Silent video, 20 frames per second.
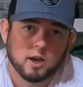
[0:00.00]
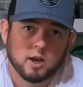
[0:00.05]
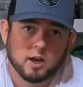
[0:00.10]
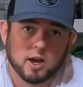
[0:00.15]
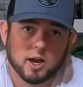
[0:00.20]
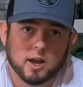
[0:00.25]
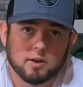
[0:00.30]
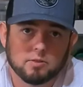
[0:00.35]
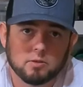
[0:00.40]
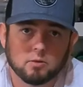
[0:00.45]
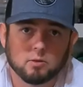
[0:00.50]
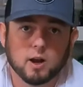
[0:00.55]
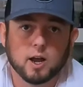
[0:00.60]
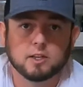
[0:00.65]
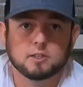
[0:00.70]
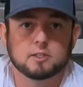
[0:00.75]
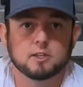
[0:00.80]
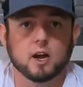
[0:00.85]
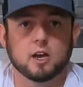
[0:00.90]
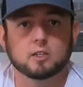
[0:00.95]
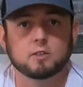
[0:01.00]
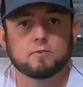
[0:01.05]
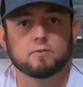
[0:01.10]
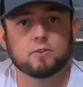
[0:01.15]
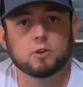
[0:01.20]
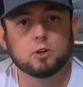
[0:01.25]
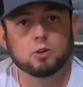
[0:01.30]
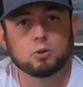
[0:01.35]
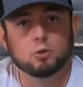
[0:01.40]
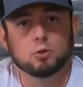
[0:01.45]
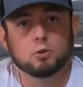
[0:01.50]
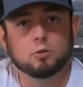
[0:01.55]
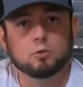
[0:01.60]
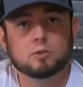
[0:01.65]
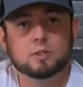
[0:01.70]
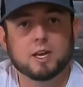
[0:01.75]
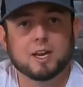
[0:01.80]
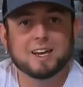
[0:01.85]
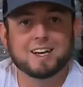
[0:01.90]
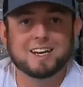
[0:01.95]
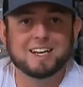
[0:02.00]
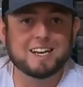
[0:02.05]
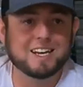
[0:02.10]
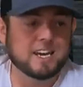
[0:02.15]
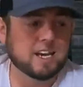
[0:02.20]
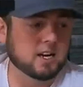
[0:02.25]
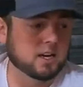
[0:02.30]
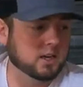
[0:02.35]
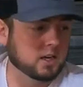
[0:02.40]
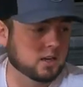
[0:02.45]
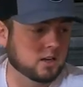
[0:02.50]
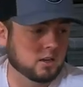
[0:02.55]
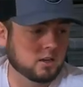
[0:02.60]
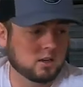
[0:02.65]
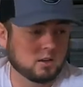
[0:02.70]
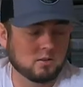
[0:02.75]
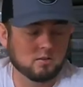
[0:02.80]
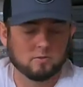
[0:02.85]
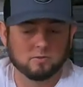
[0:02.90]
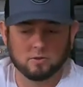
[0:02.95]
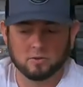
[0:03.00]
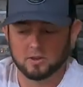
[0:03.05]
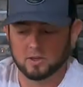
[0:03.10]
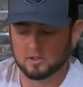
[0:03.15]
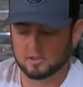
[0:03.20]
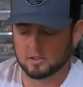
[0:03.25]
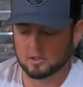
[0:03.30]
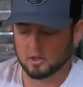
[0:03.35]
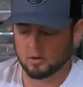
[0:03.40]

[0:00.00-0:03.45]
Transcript: I have the right size fuse needed for this